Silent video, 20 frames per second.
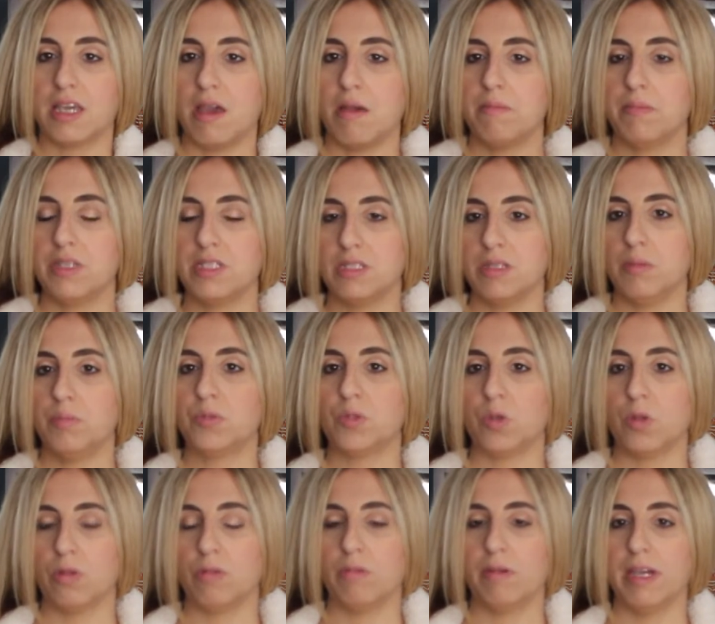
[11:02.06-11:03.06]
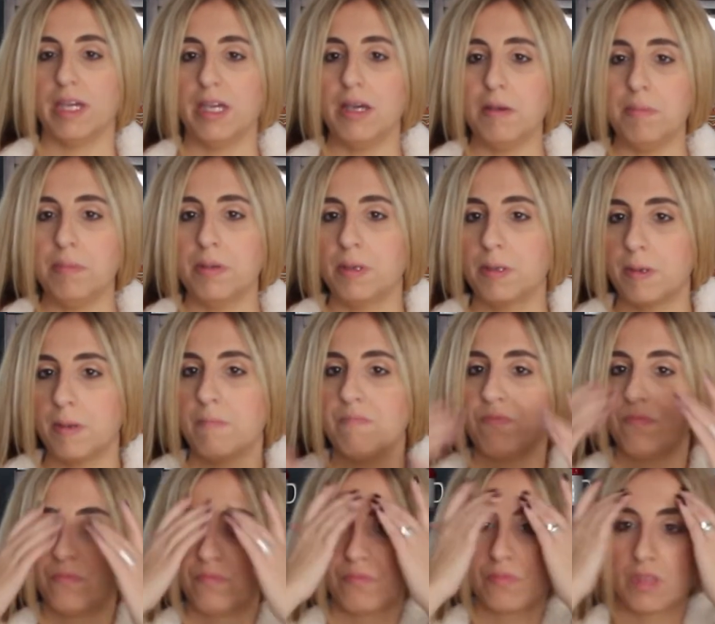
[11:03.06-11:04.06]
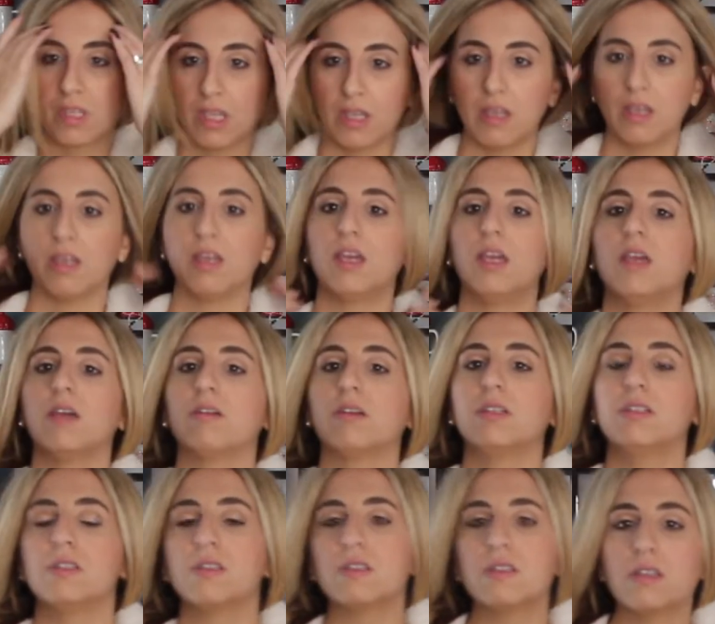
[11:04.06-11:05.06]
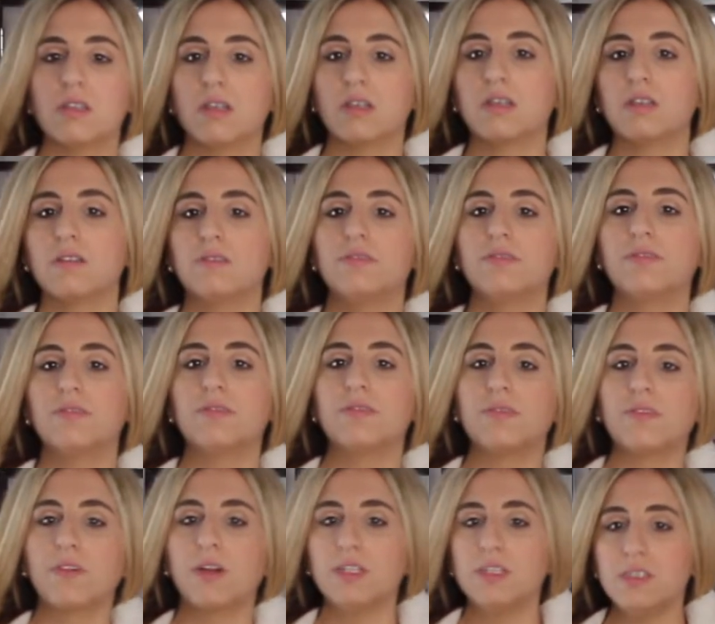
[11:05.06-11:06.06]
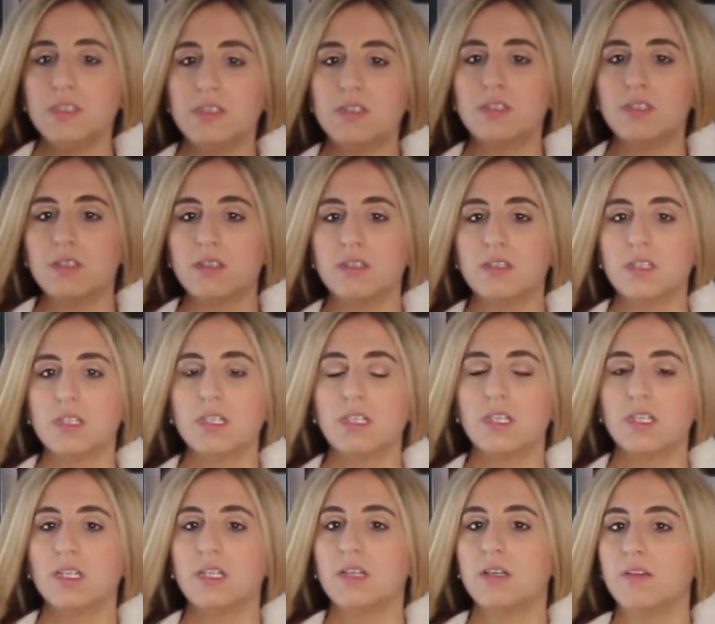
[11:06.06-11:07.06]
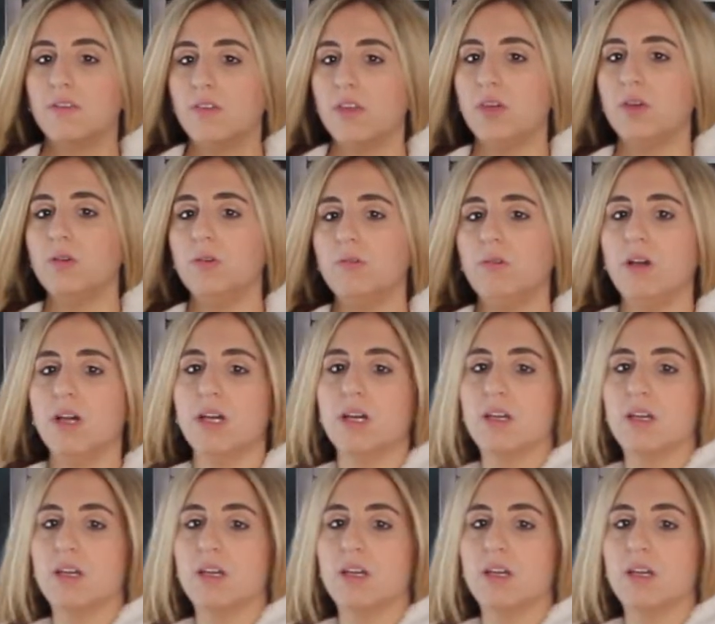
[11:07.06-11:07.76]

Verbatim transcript: can be zipped all the way up. Here is the front view.